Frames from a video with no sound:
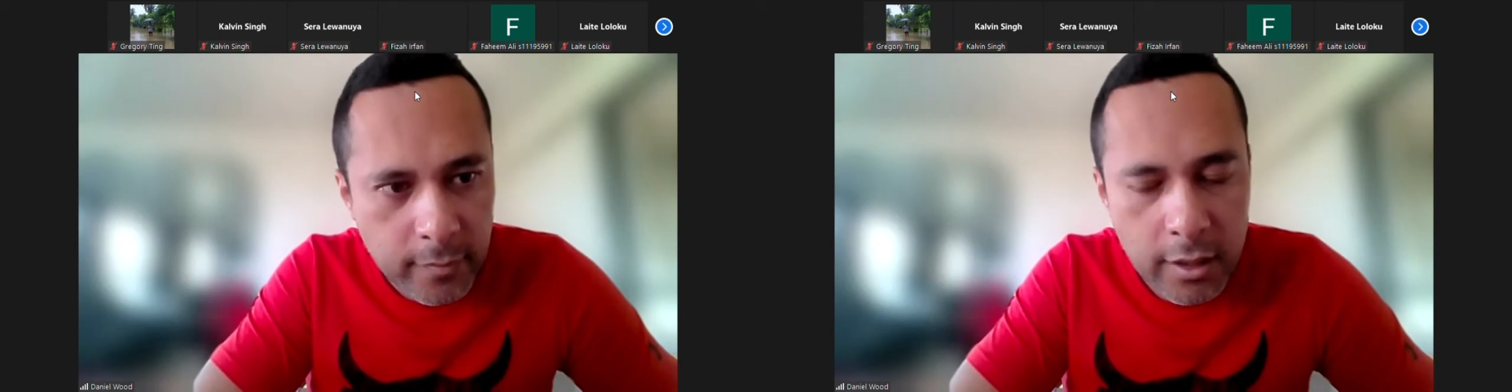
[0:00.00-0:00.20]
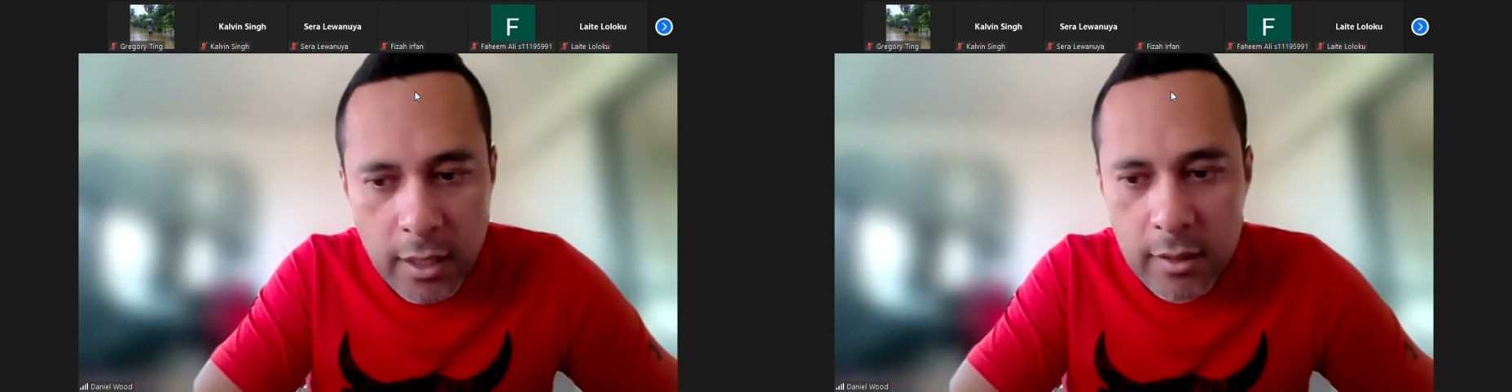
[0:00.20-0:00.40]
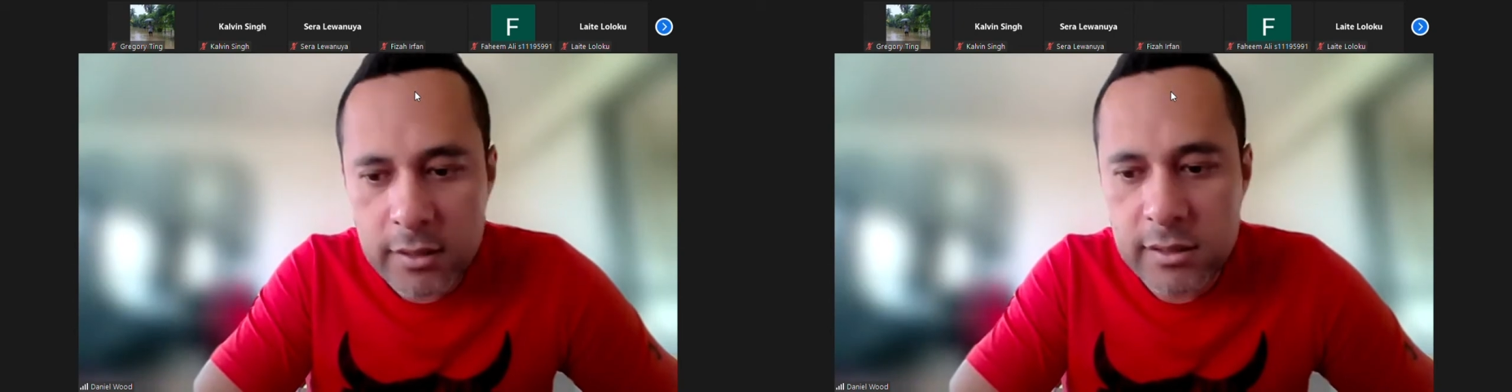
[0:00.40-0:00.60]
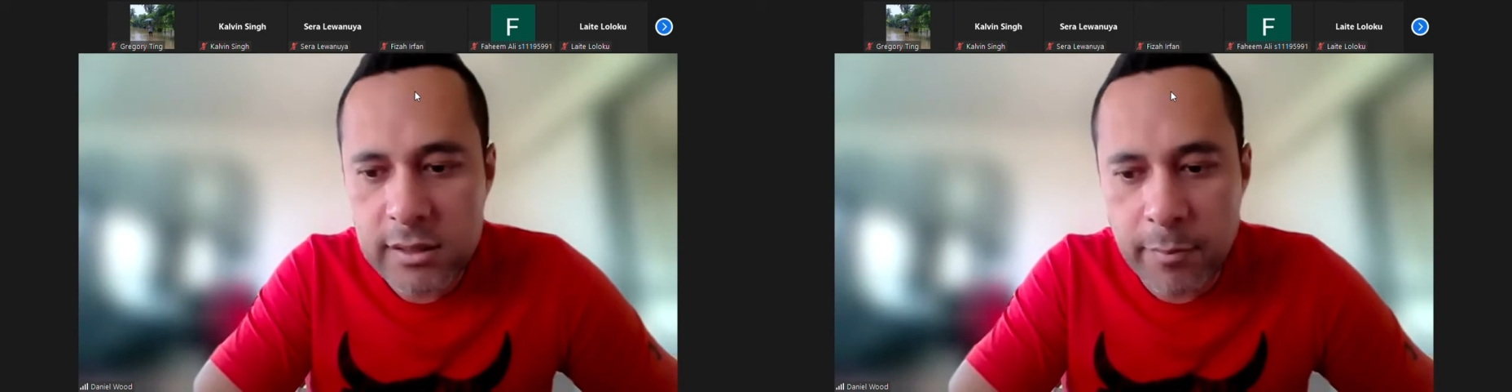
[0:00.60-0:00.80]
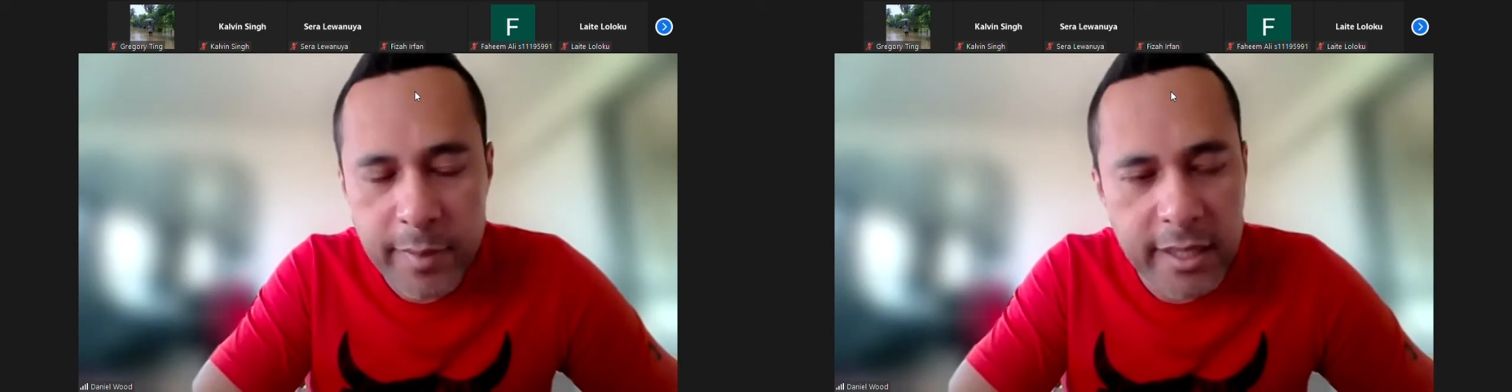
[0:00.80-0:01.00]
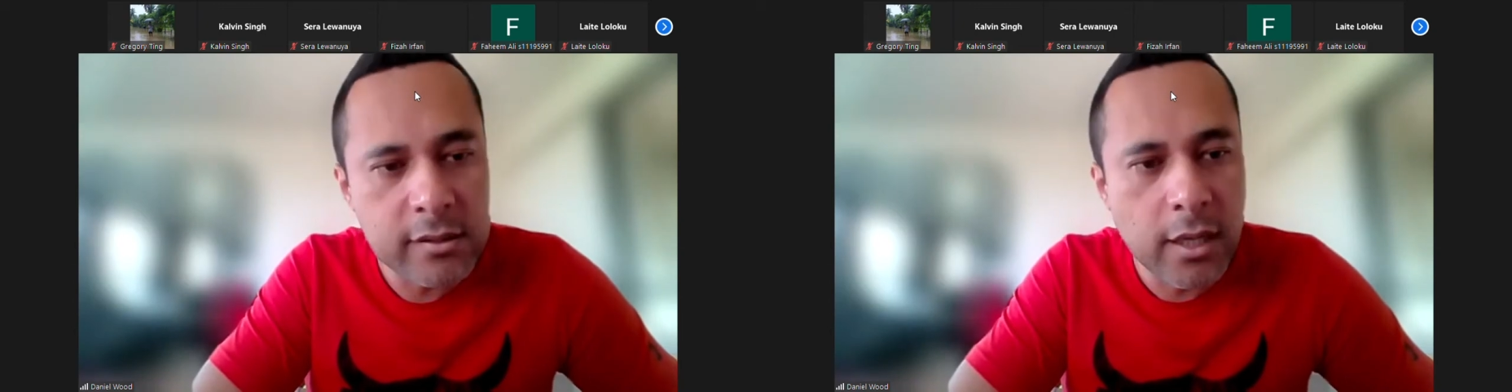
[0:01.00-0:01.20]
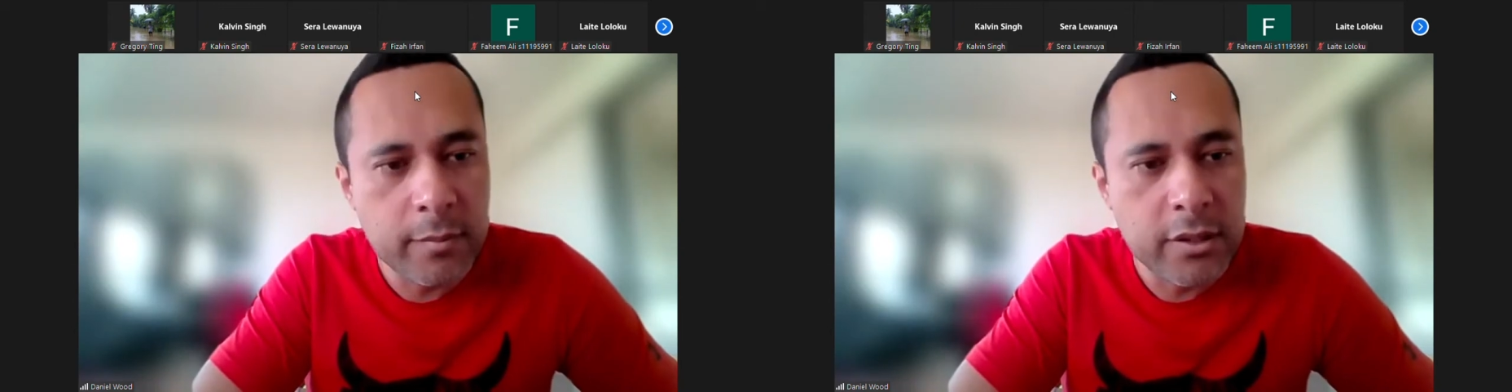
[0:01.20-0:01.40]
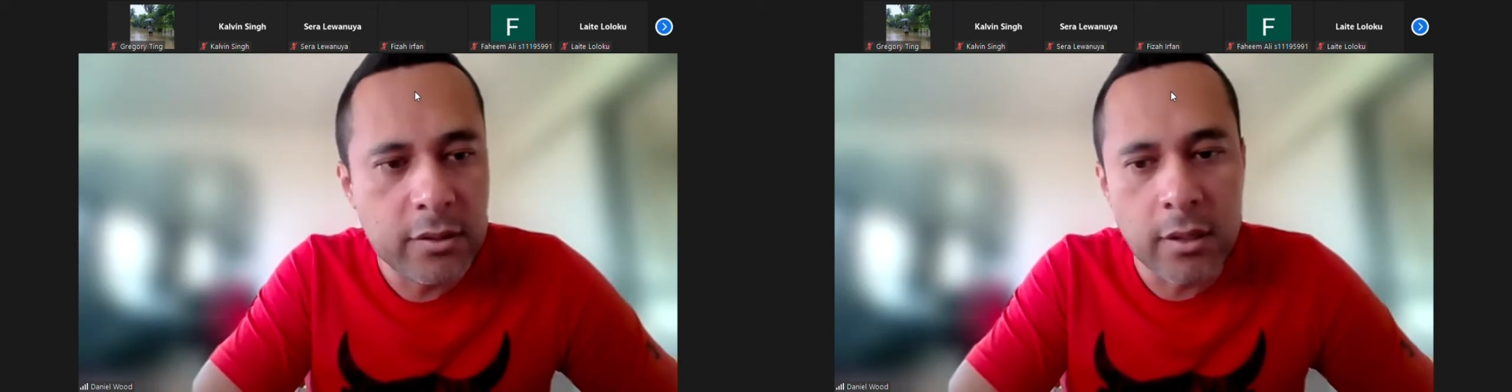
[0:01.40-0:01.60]
Okay, this is the best time
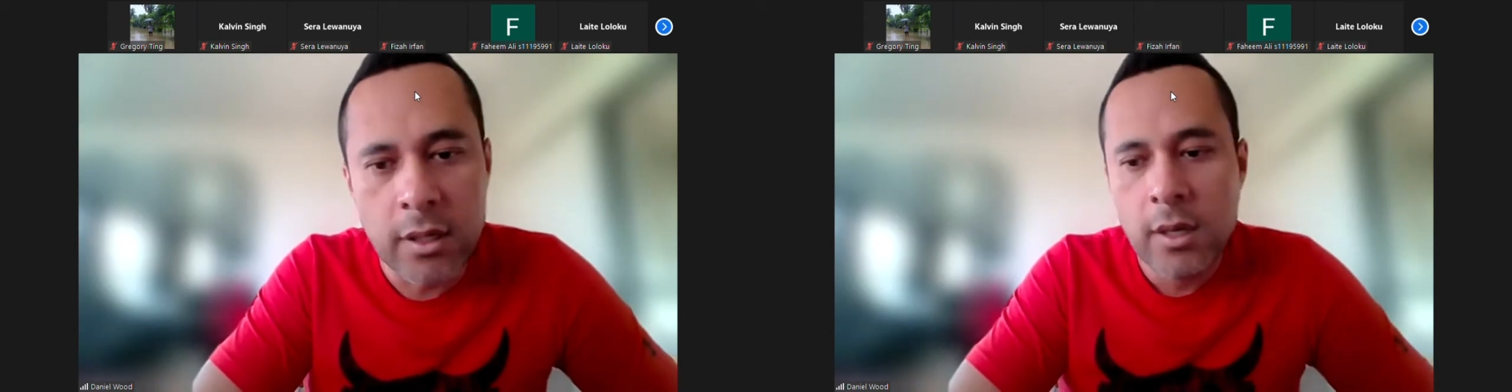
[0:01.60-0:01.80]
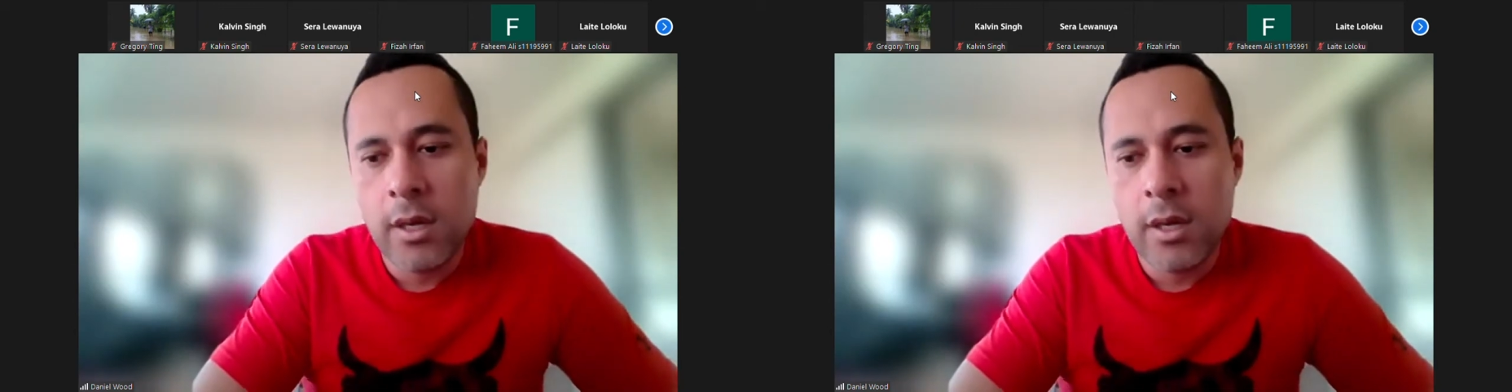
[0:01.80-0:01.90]
to do it.